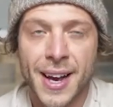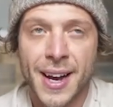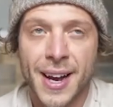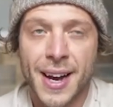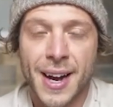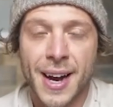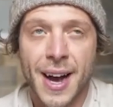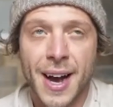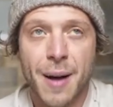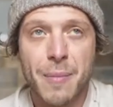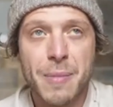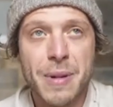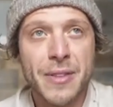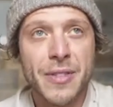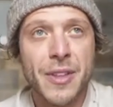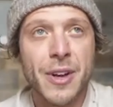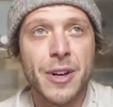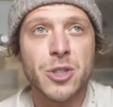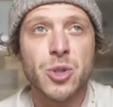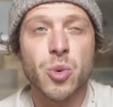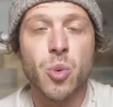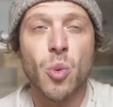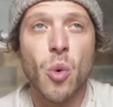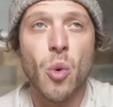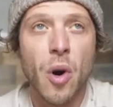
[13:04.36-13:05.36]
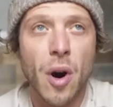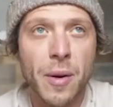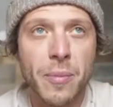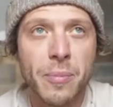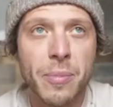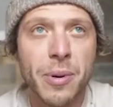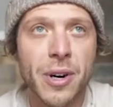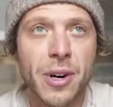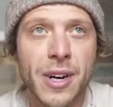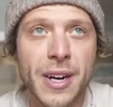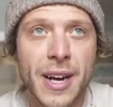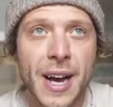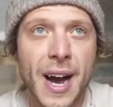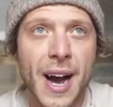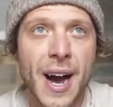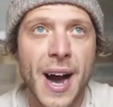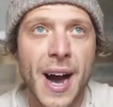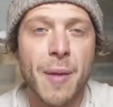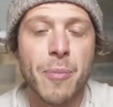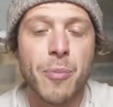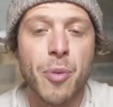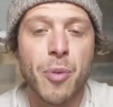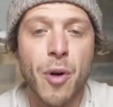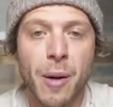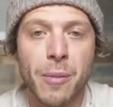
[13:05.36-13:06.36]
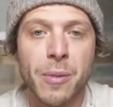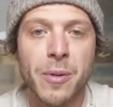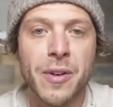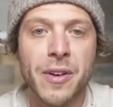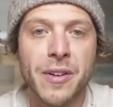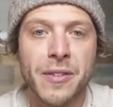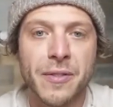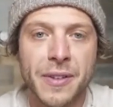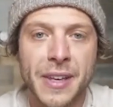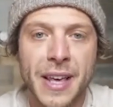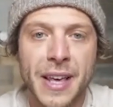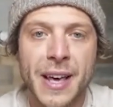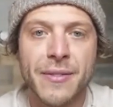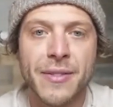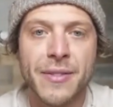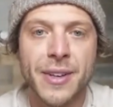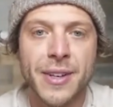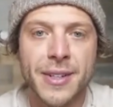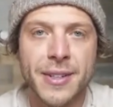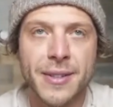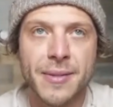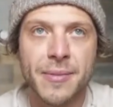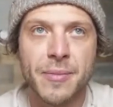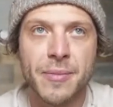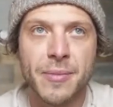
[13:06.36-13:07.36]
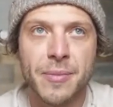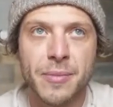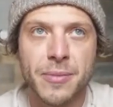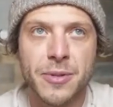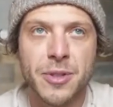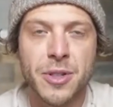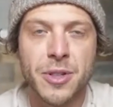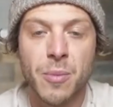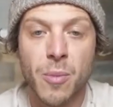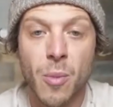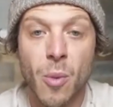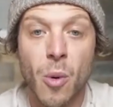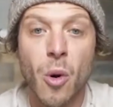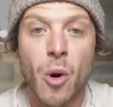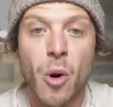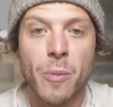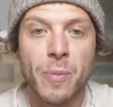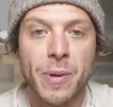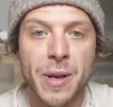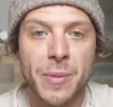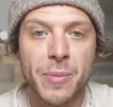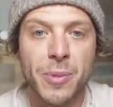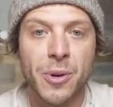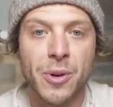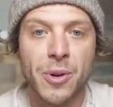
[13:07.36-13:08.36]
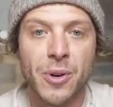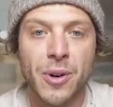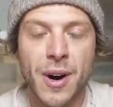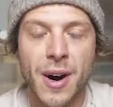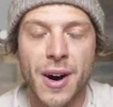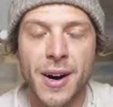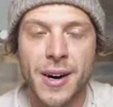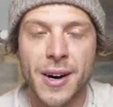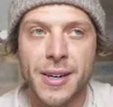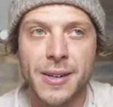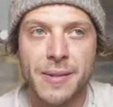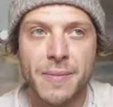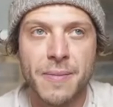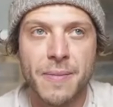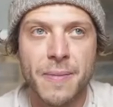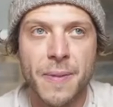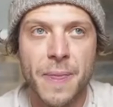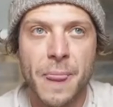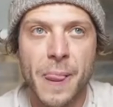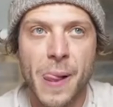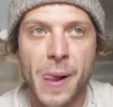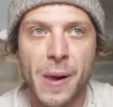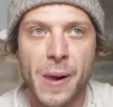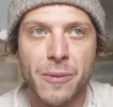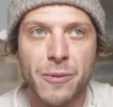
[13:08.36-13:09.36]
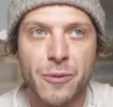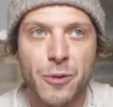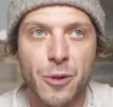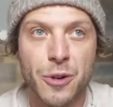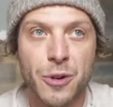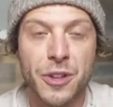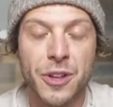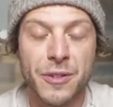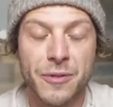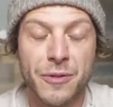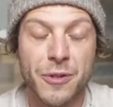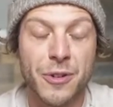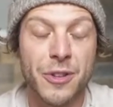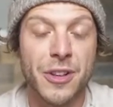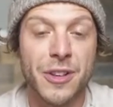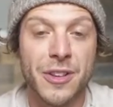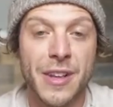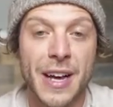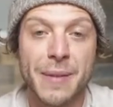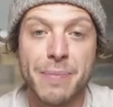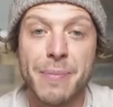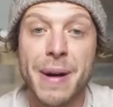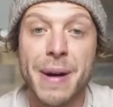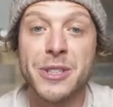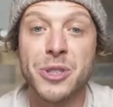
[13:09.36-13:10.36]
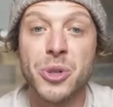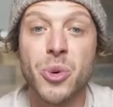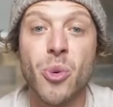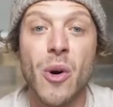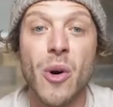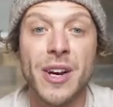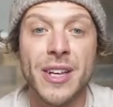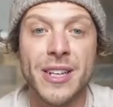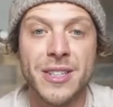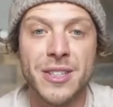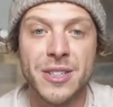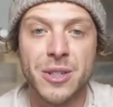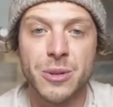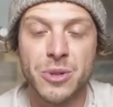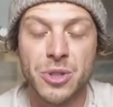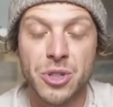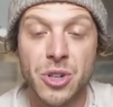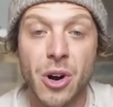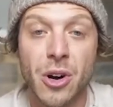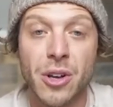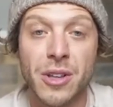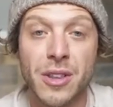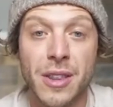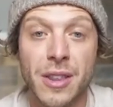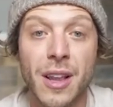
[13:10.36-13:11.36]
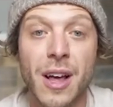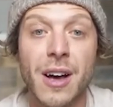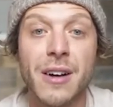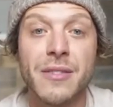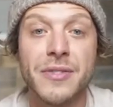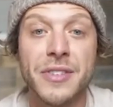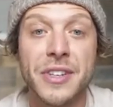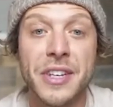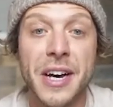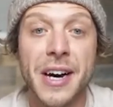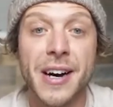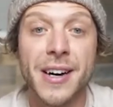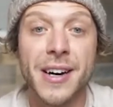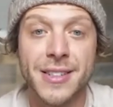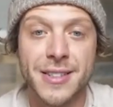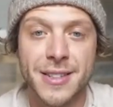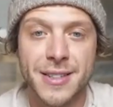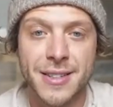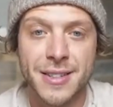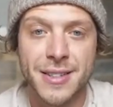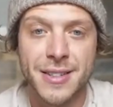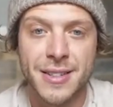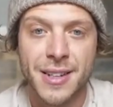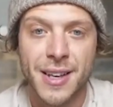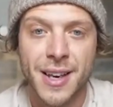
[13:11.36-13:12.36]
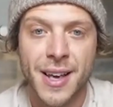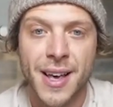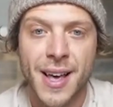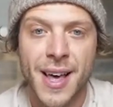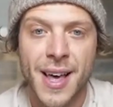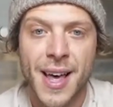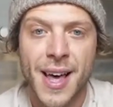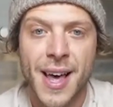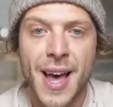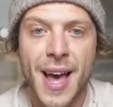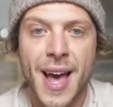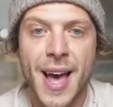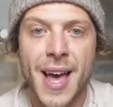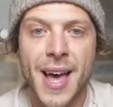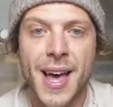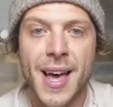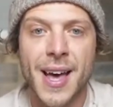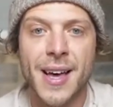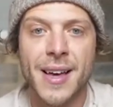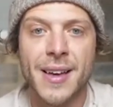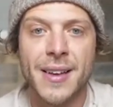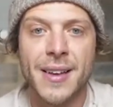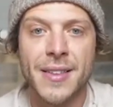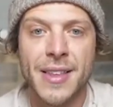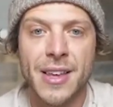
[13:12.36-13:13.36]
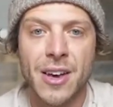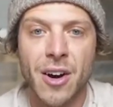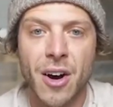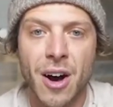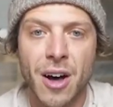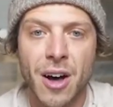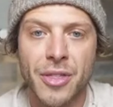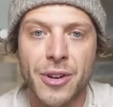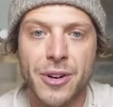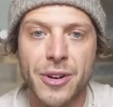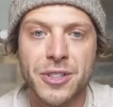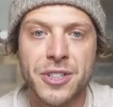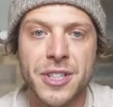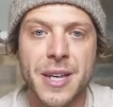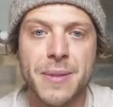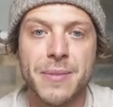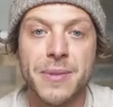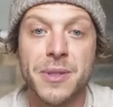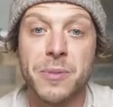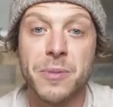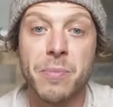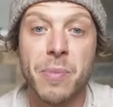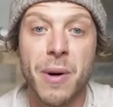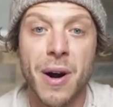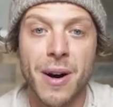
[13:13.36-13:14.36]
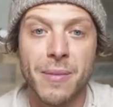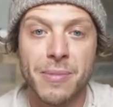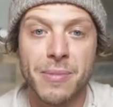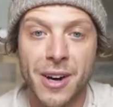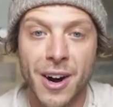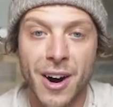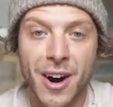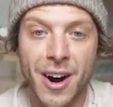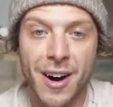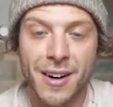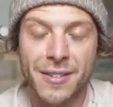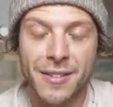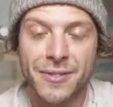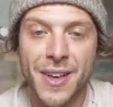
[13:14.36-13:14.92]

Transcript: I mean, there's one book I probably have given to more people um, for the for the like my 20s. It was called Love Does and hmm. the author's name is Bob Goff.